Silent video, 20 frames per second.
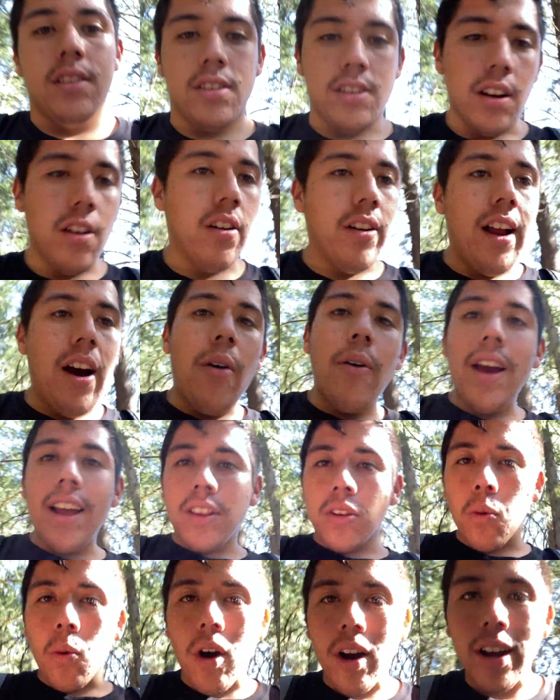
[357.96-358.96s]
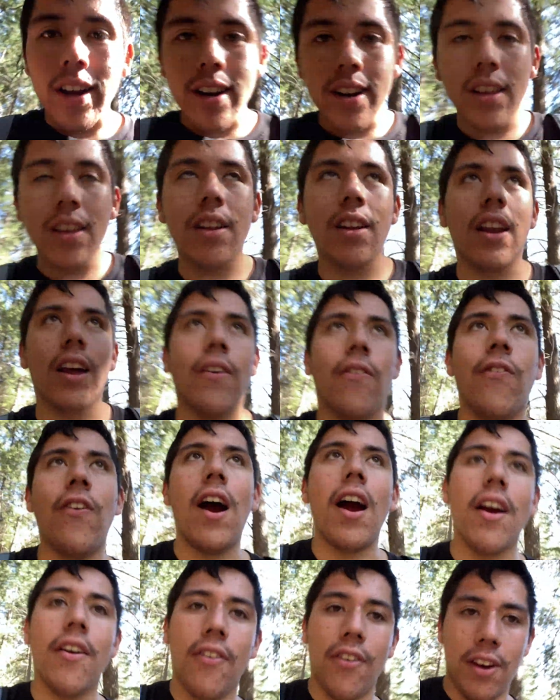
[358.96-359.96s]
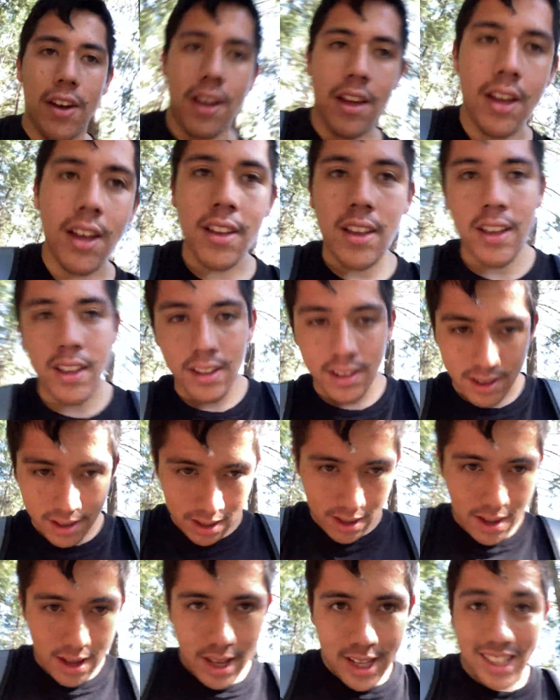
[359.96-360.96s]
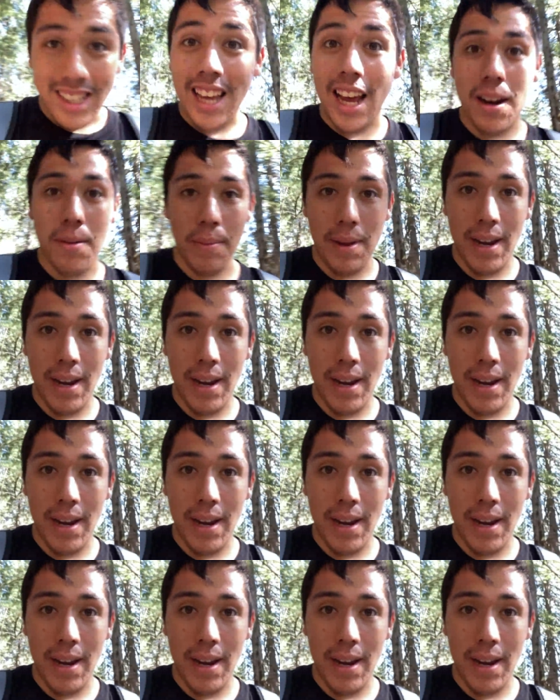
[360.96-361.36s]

So now we have to walk another like five, ten